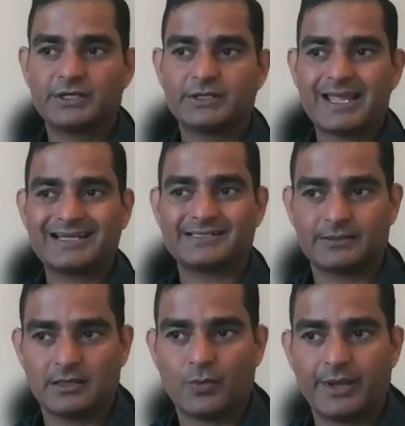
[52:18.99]
It takes
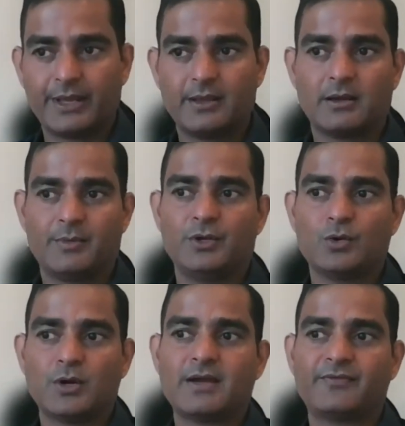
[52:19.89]
it away. I mean,
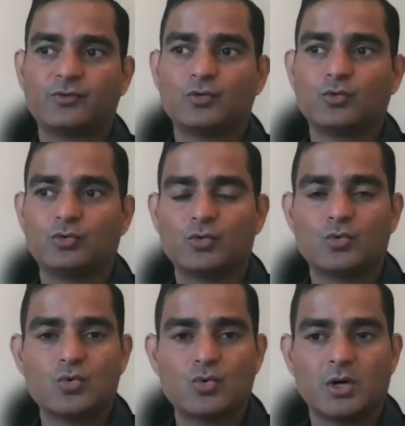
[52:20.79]
you have to
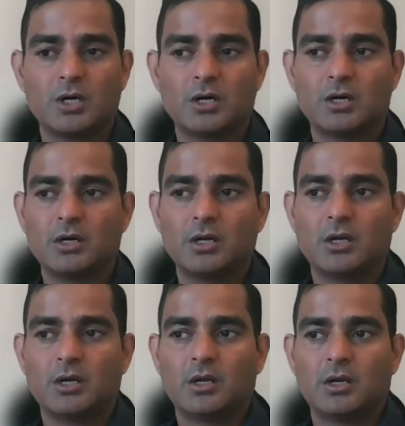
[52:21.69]
do,
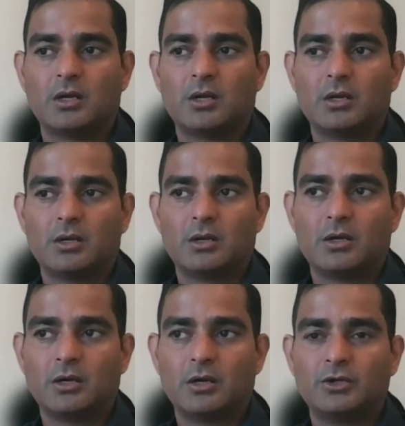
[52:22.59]

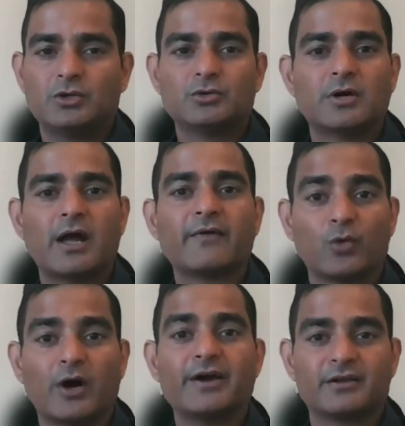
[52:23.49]
you have
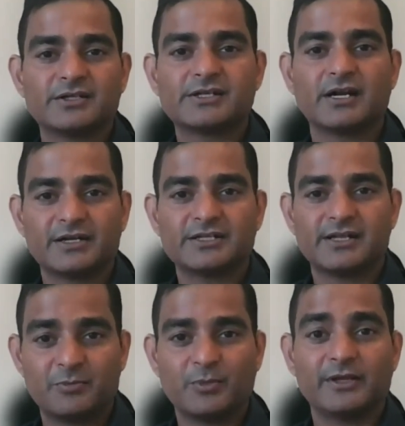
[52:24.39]
to hire consultants
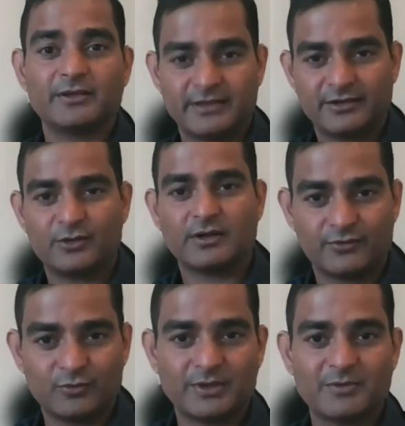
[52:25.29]
like me, then you
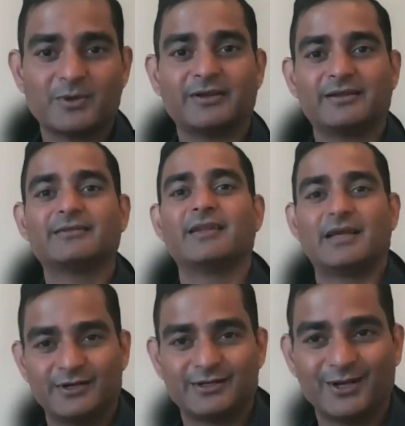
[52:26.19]
have to pay money. Then
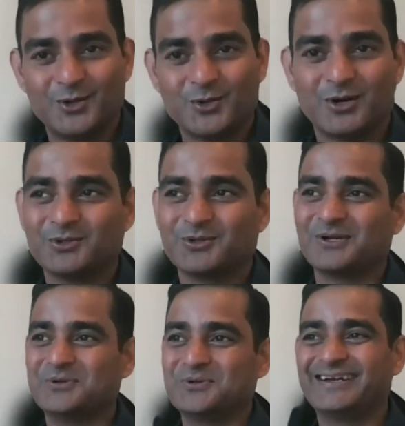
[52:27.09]
I will tell you how you
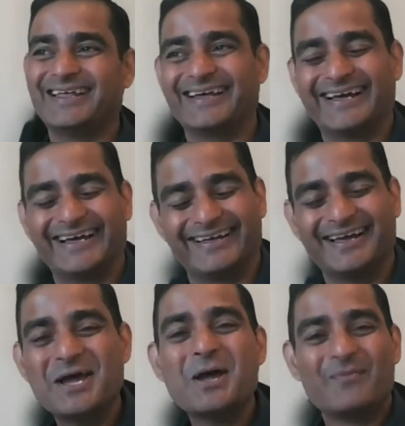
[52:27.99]
can do it.
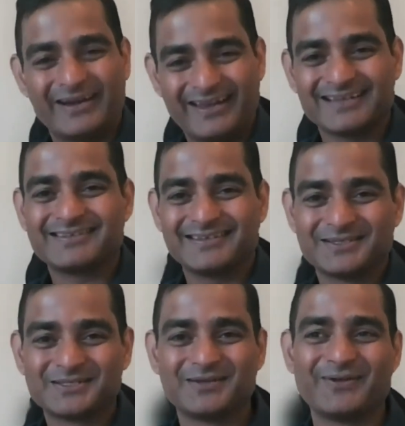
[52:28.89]
But yes, it
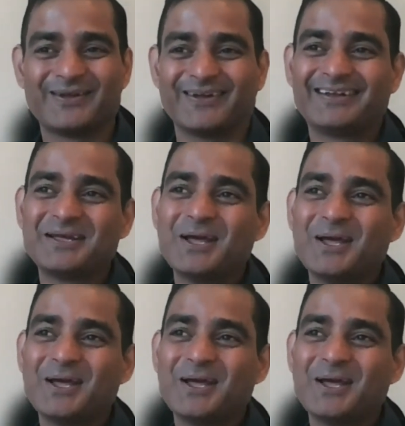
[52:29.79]
is difficult.